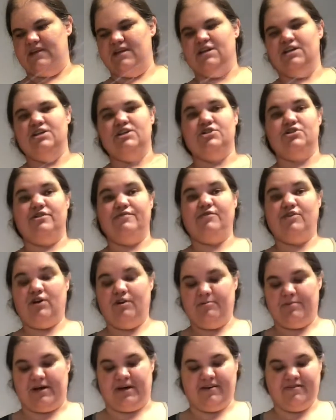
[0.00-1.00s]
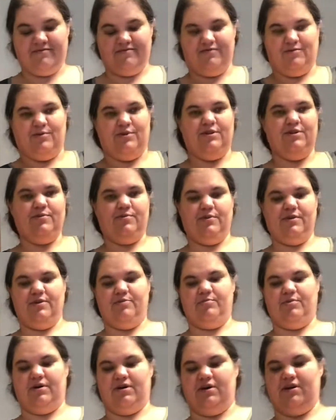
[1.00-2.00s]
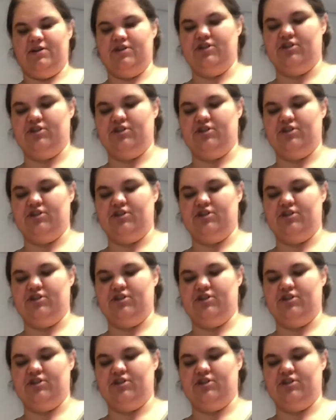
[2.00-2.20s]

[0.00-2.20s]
So I've gone back and forth with Posh